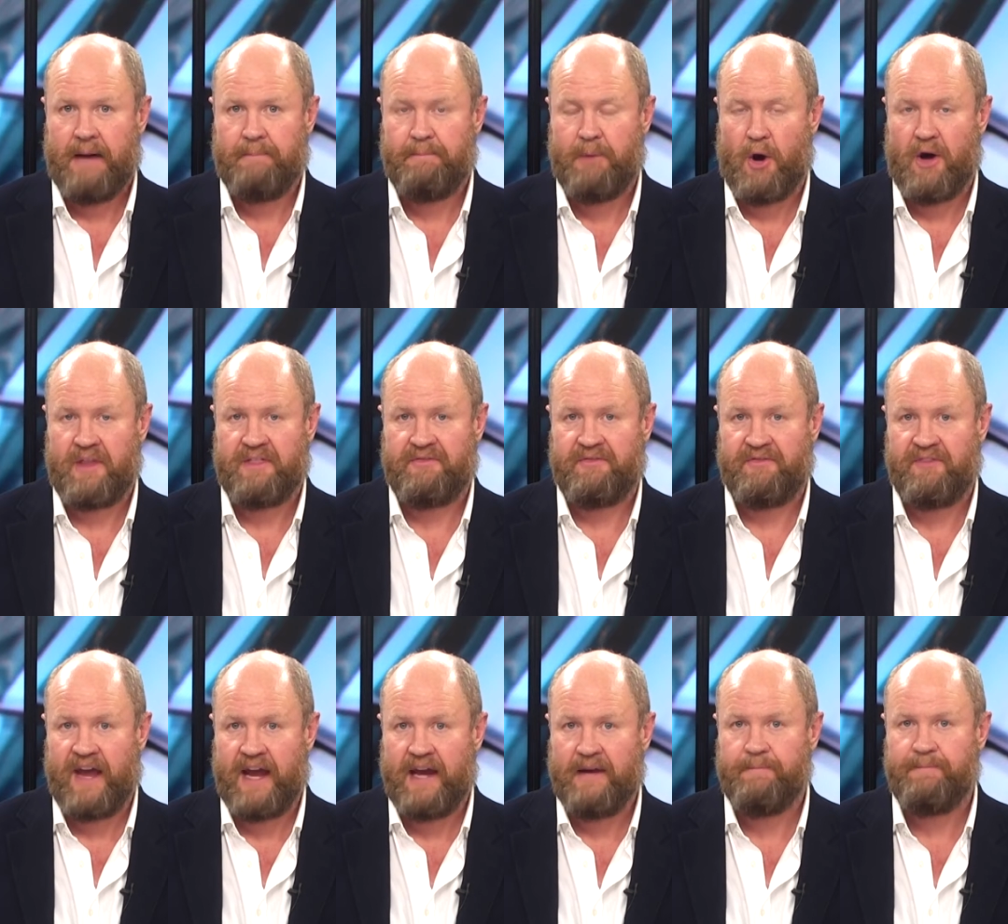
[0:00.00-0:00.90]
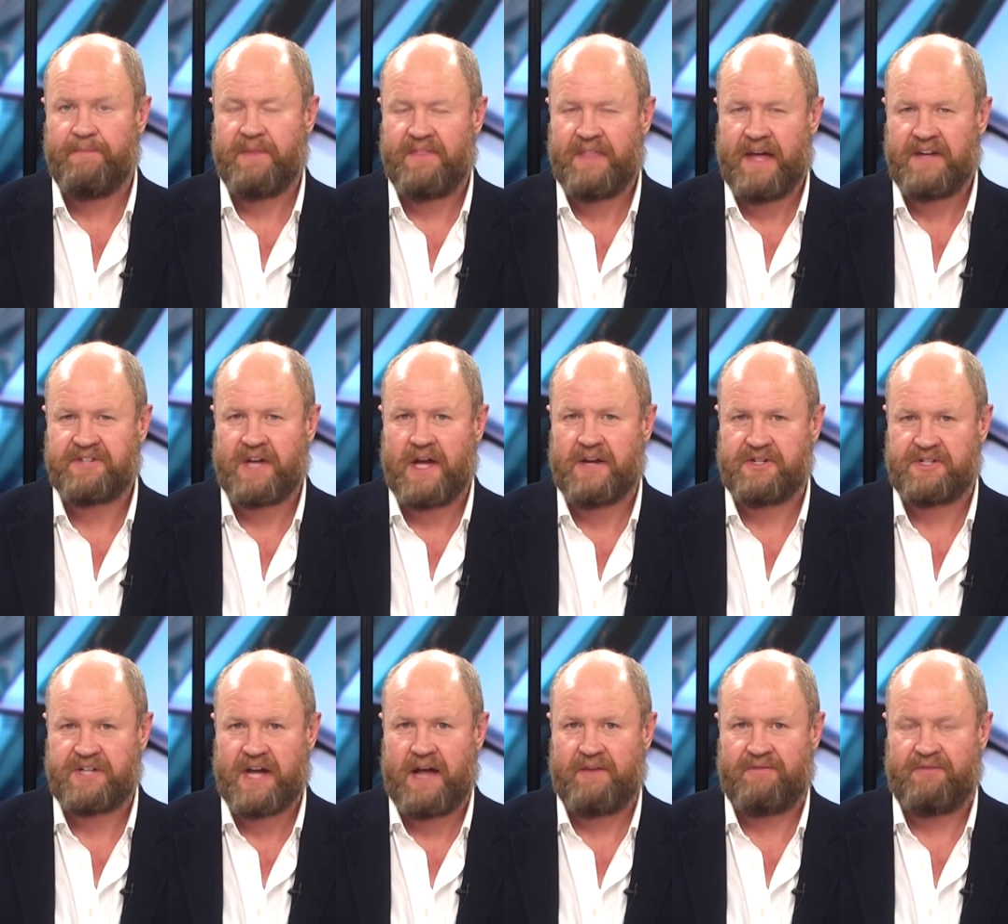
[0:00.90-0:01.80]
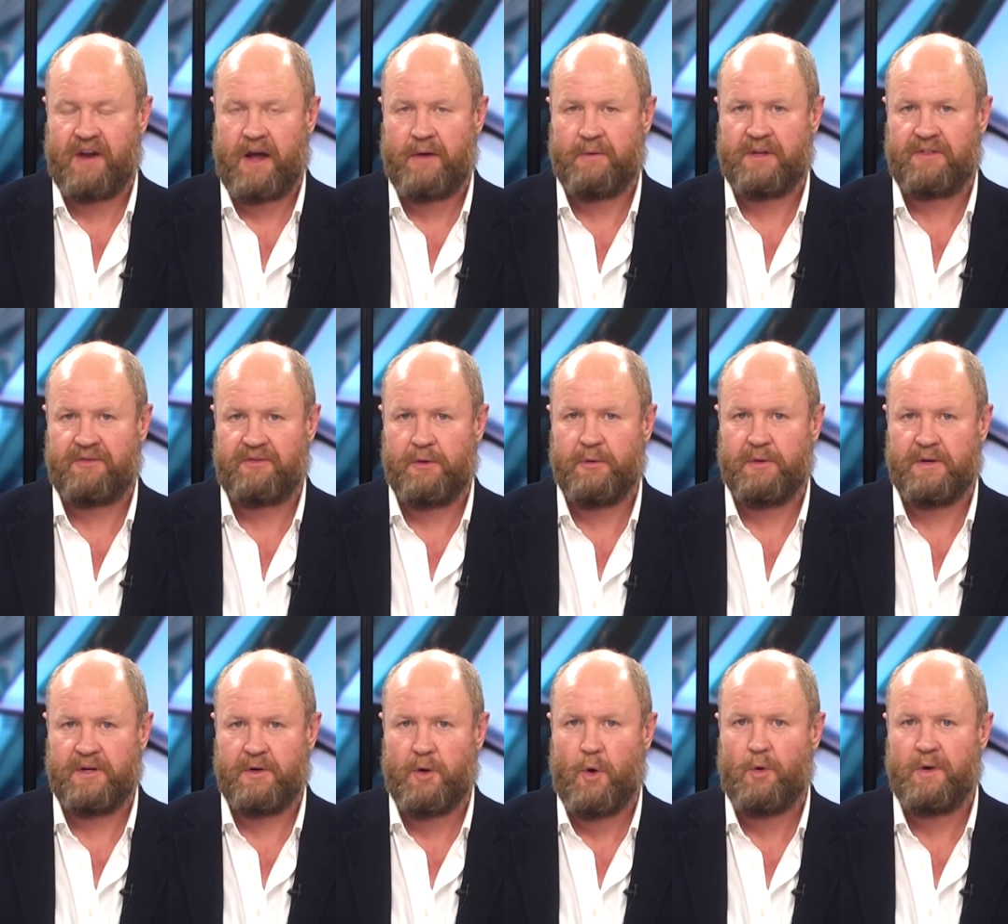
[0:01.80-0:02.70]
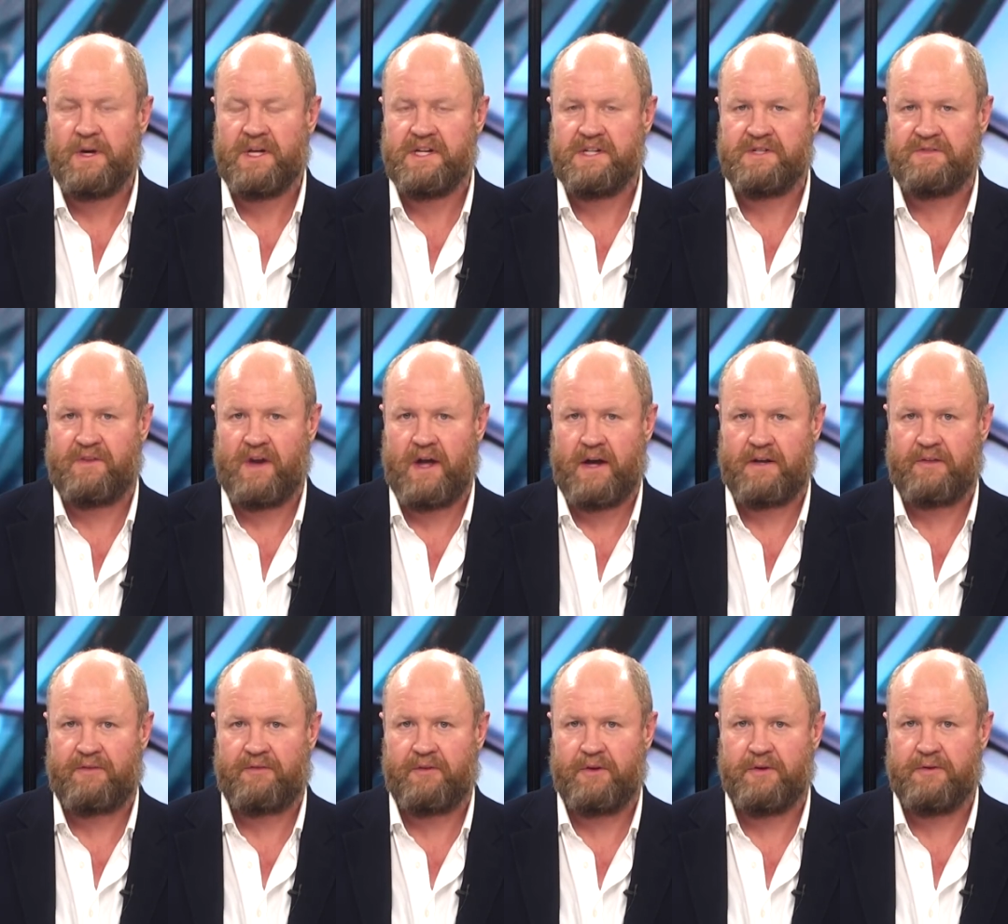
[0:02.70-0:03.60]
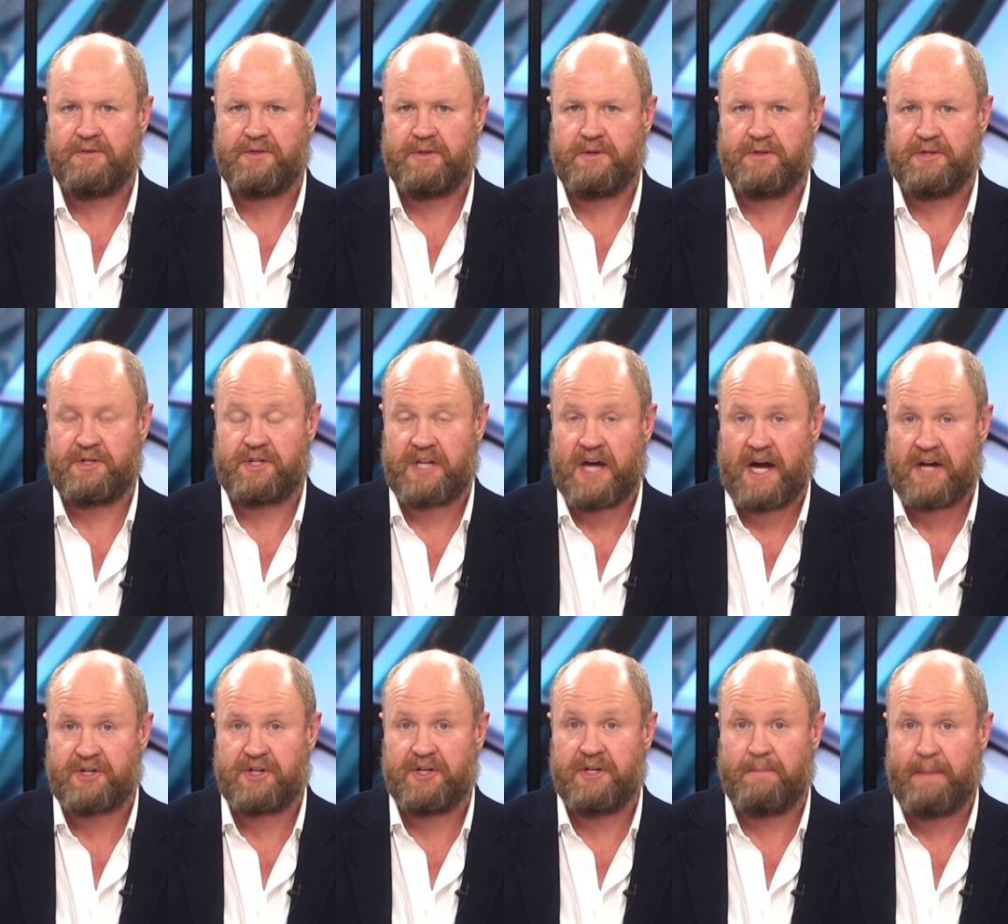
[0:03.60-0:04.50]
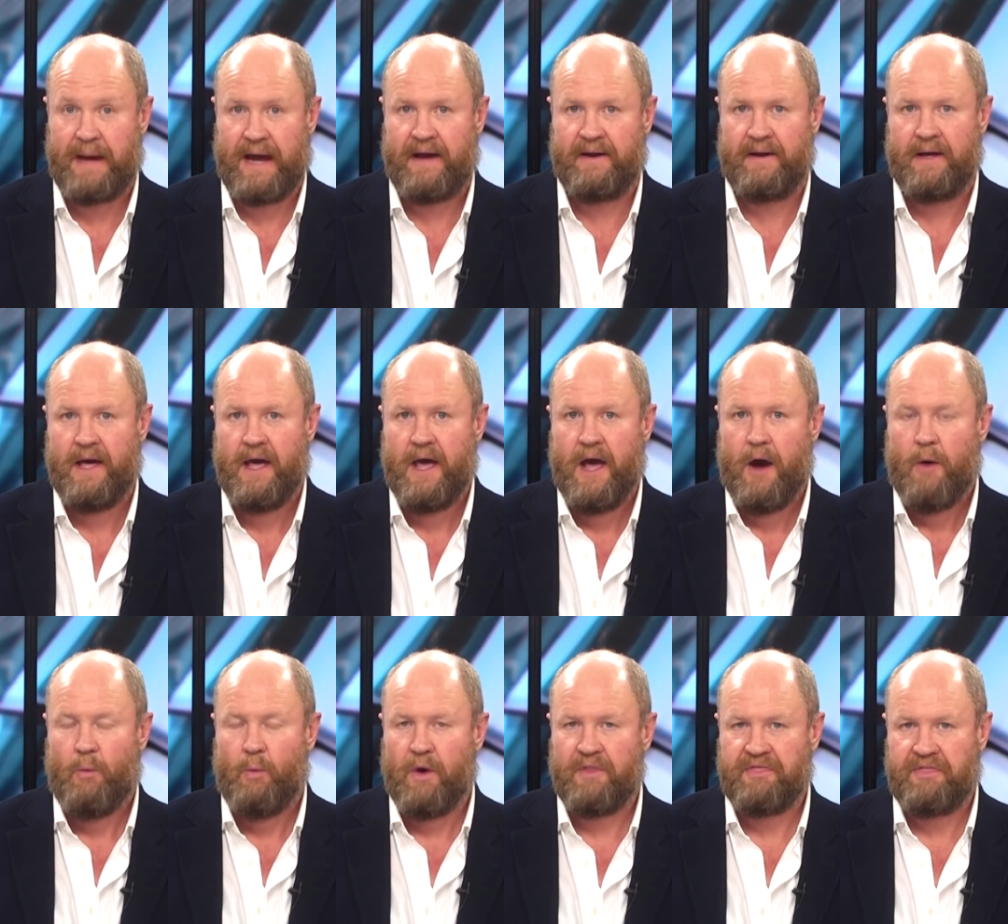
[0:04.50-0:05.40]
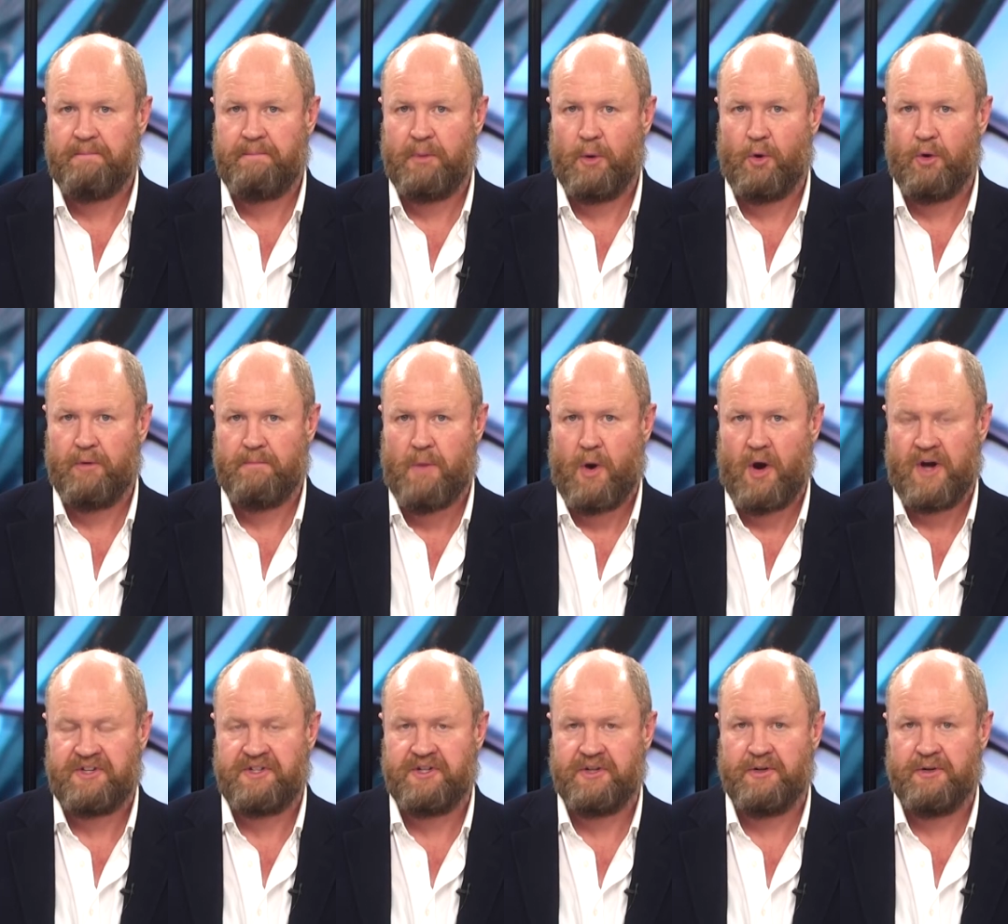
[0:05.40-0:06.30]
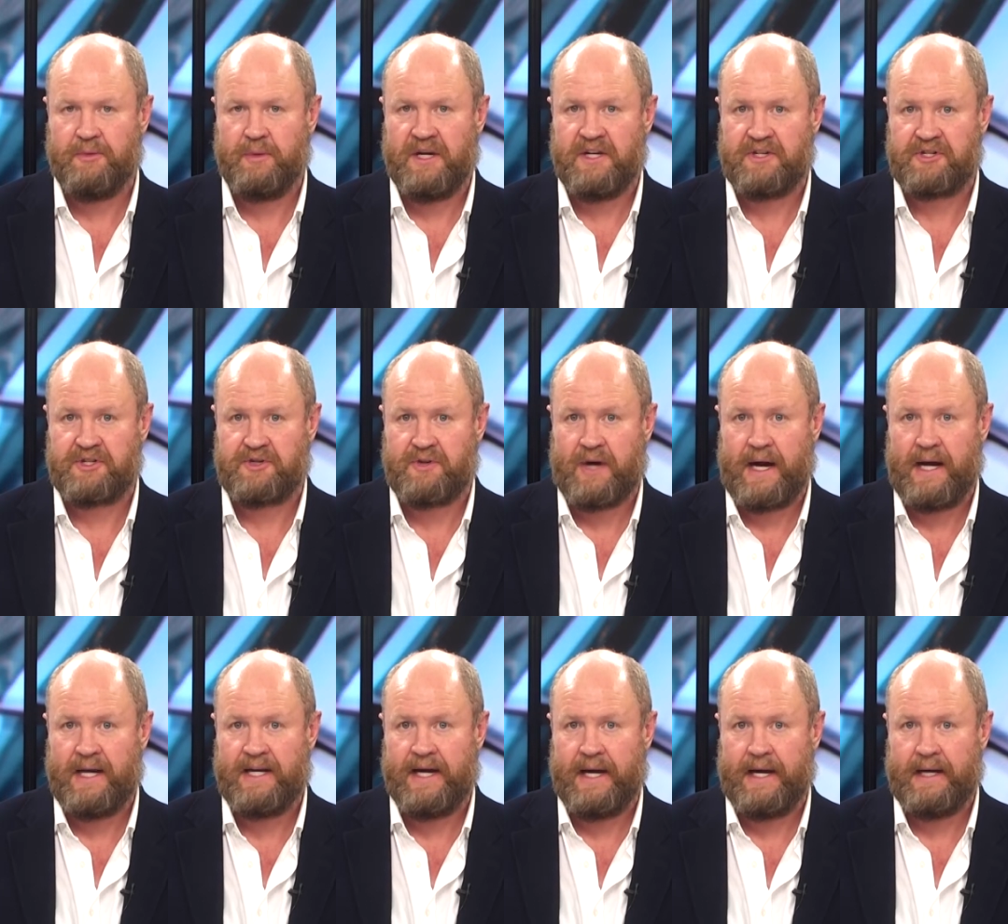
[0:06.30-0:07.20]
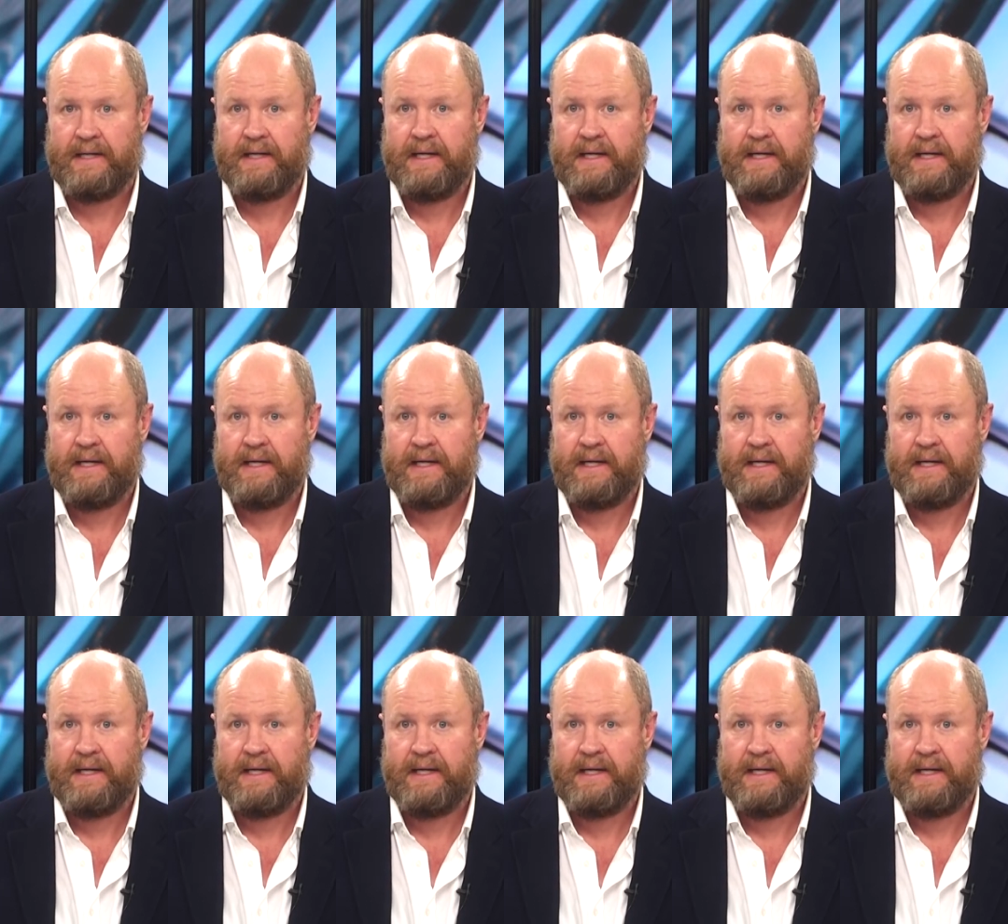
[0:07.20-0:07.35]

By the Fed, that's going to start flowing through, and it already is flowing through to discussion about what the board might do in Australia